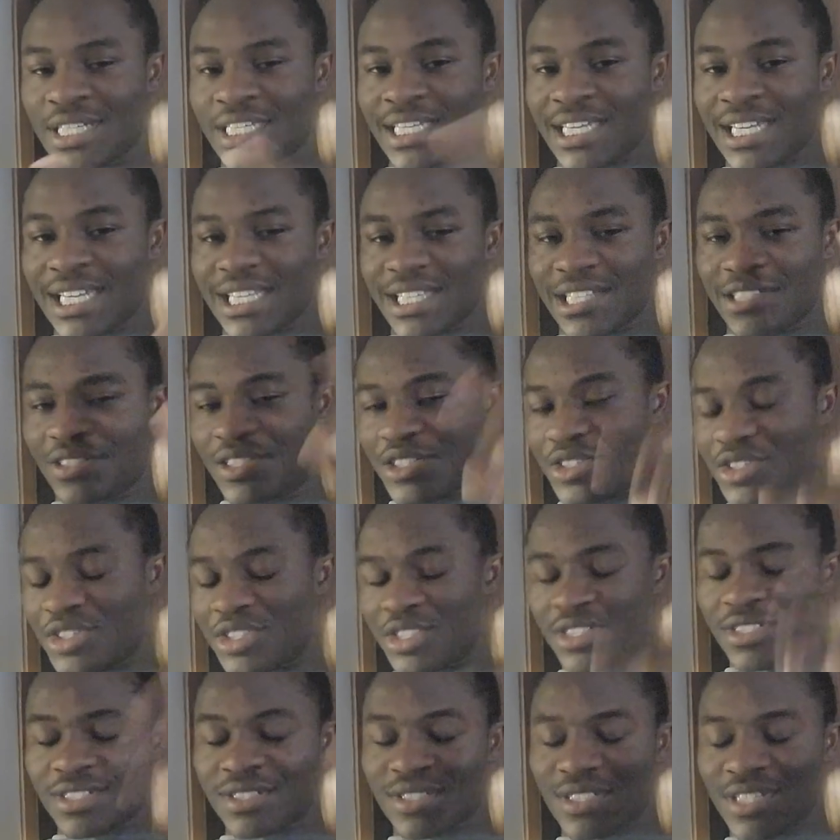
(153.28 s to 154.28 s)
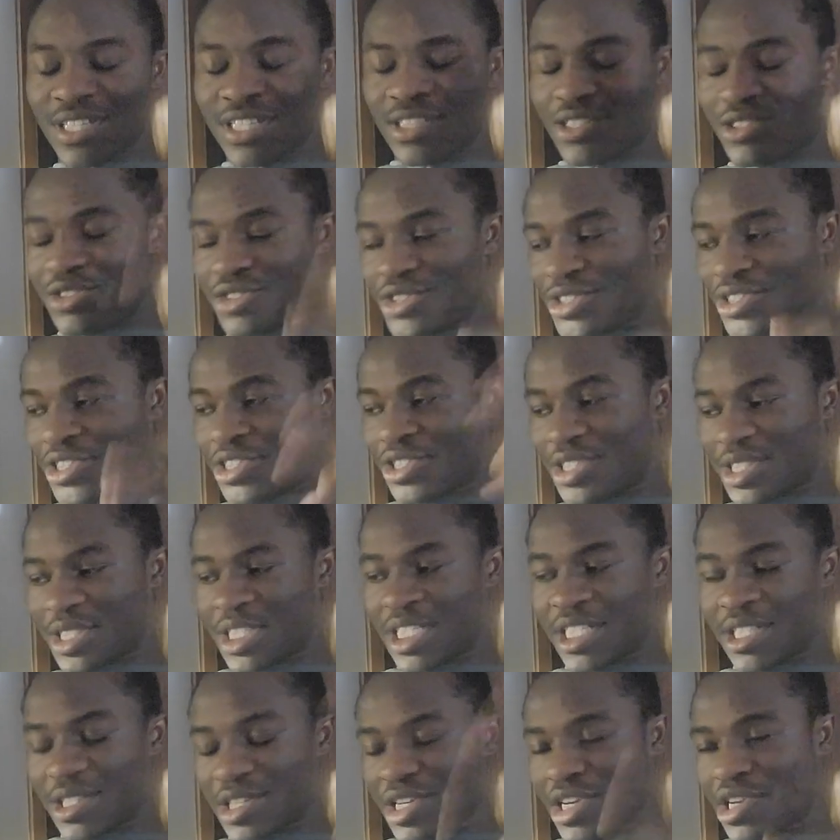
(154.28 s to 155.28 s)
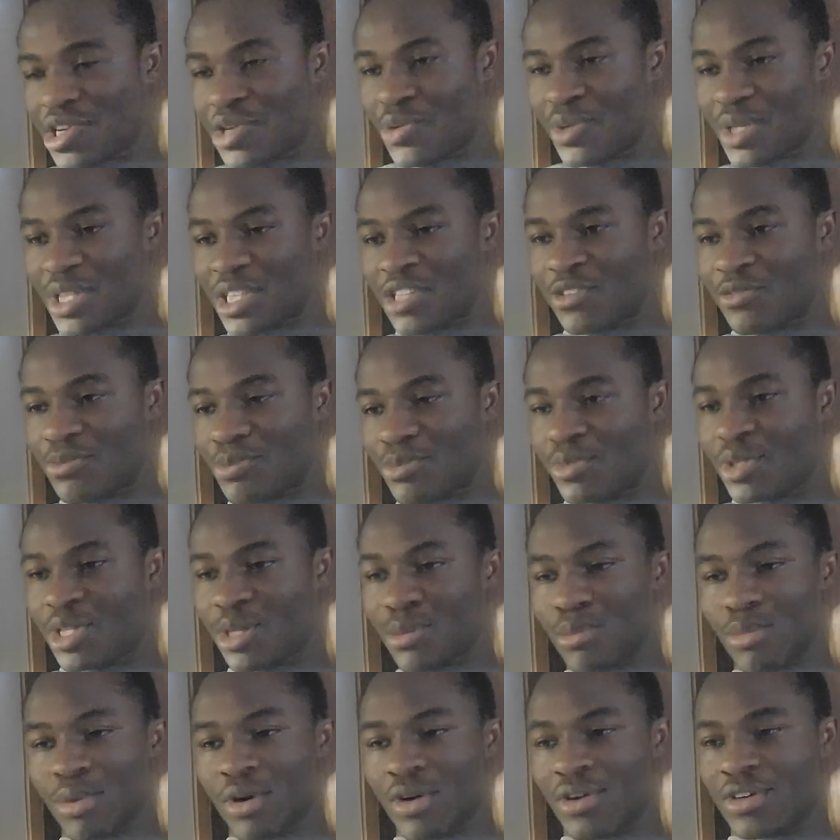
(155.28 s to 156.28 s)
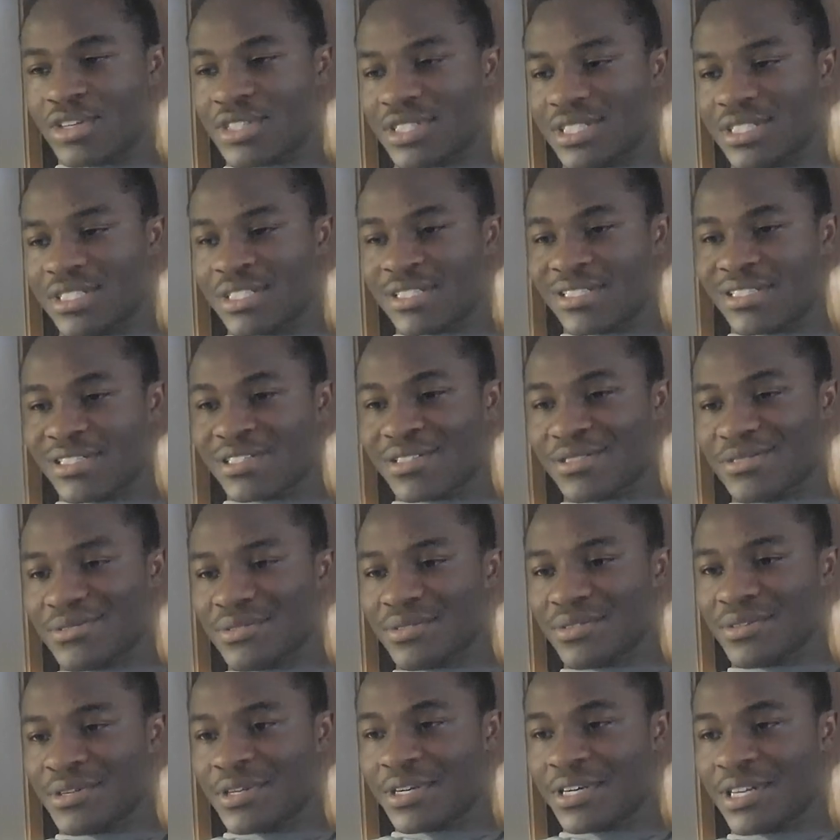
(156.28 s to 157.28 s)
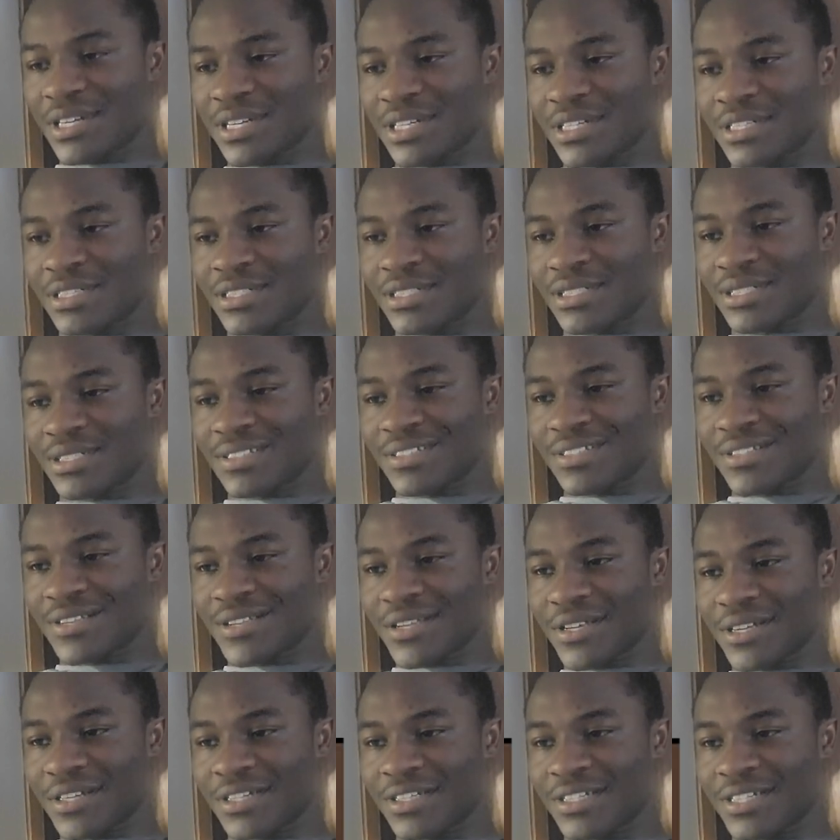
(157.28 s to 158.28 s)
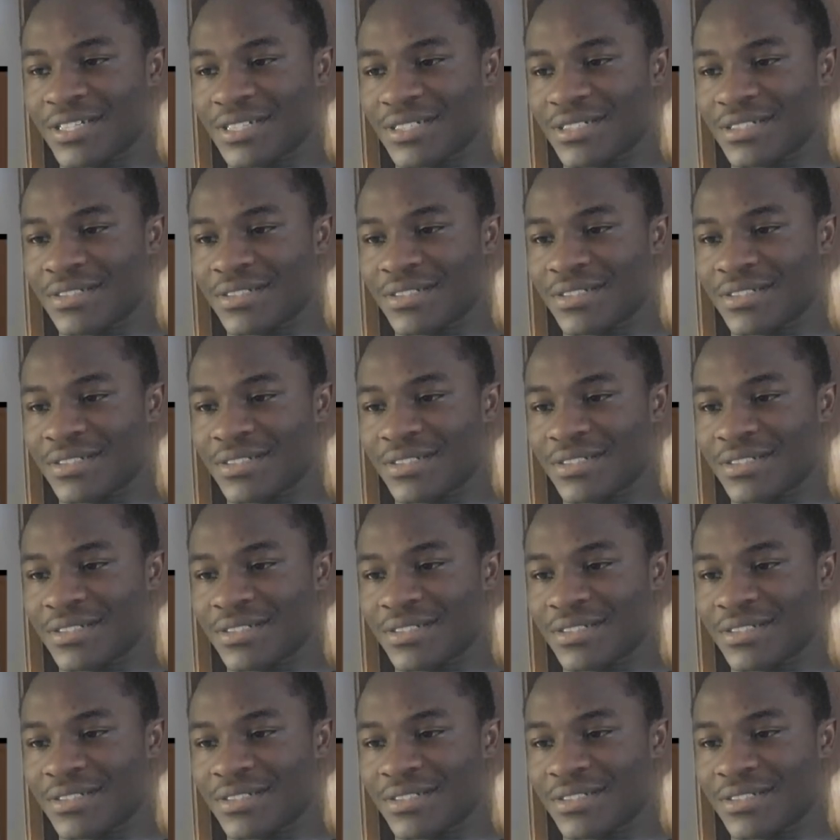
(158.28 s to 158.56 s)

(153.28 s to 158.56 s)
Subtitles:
and then they're just continuing the bars and stuff. All right.